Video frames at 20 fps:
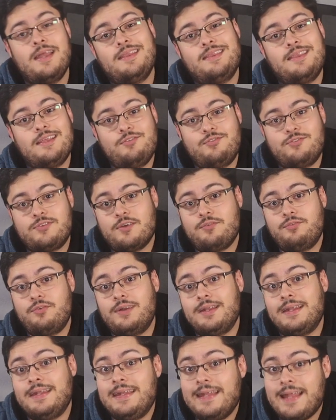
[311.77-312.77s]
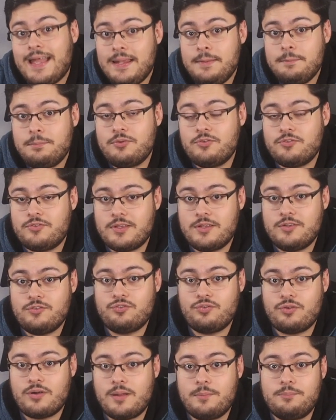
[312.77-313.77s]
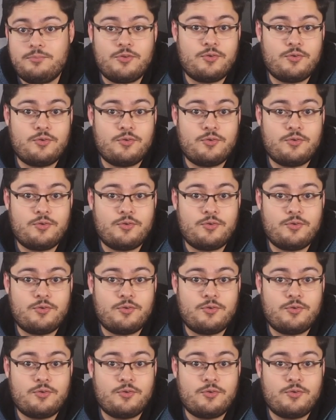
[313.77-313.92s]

they've suffered a 9% drop